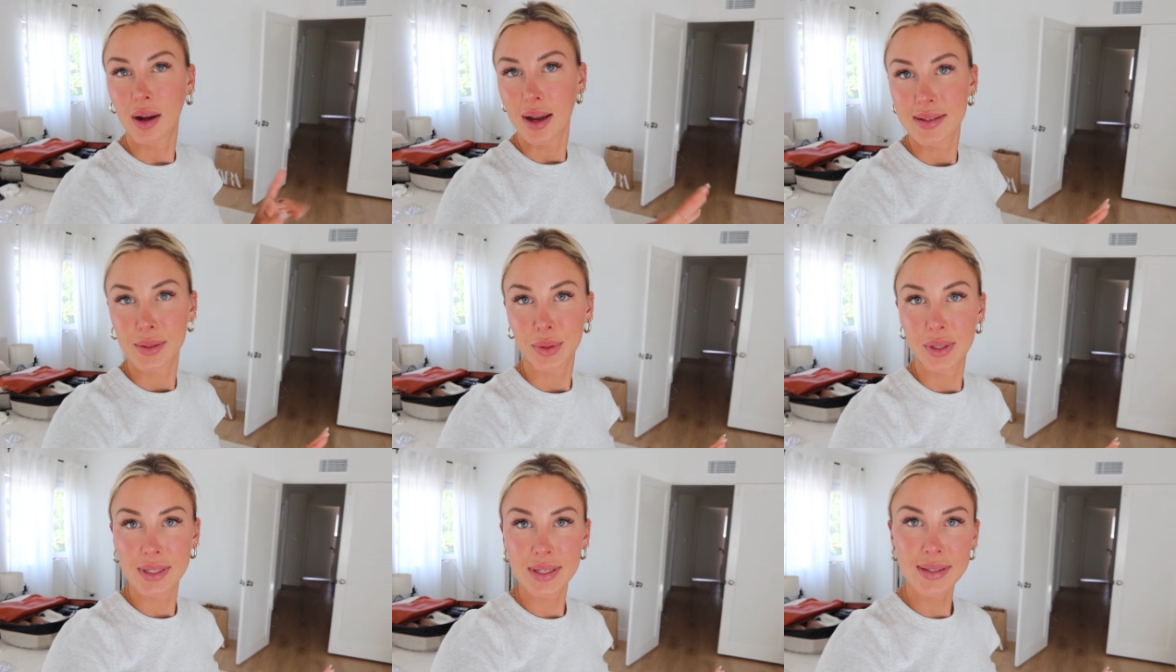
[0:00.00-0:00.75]
Okay, so
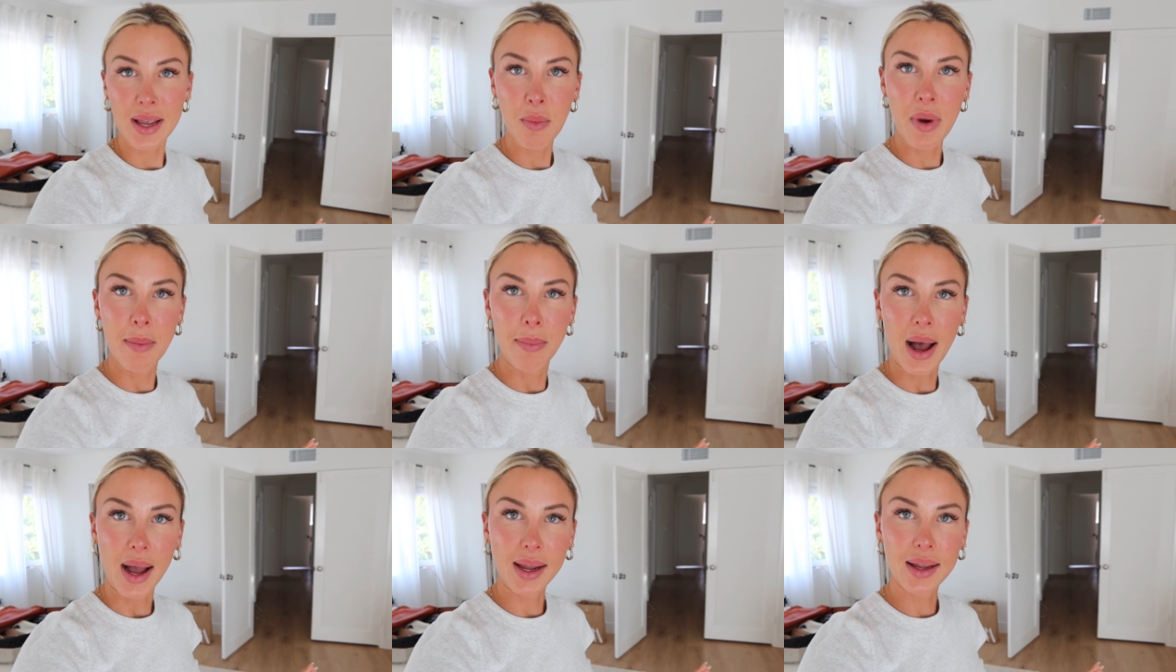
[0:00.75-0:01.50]
this is how my
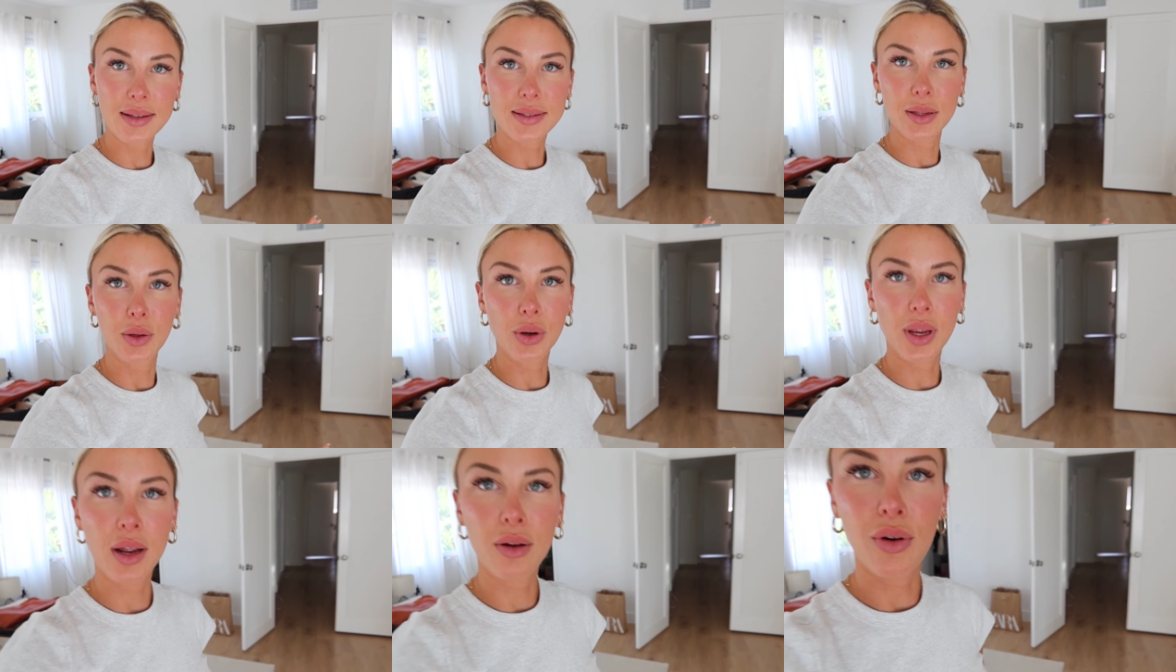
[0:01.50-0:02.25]
bag is
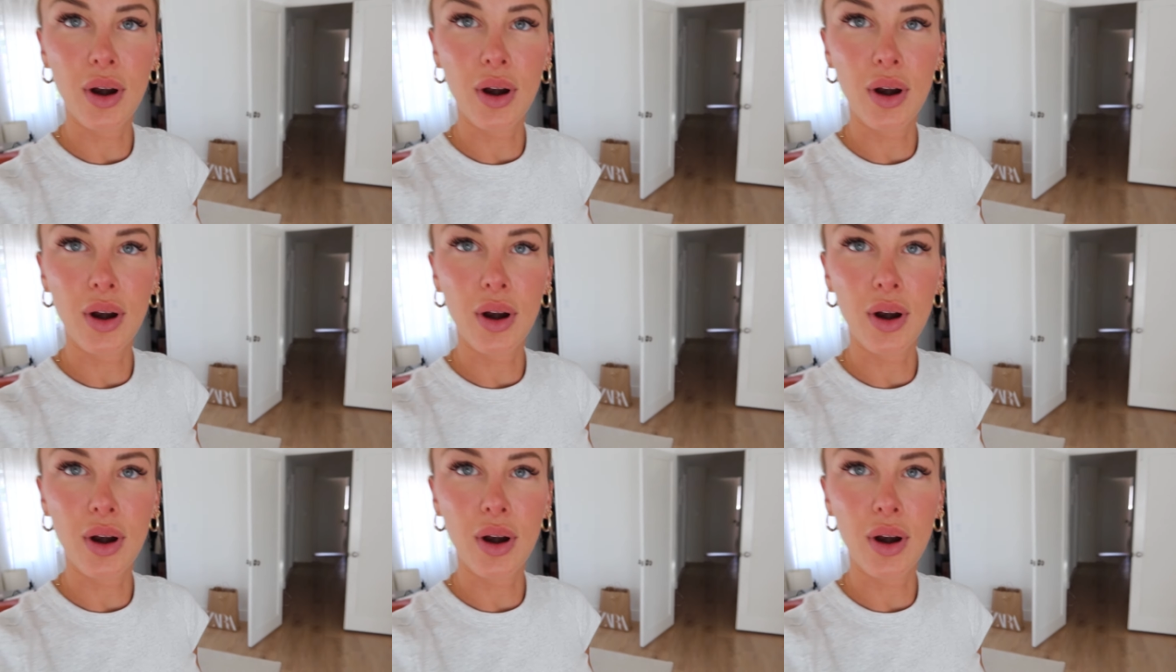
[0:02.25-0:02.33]
looking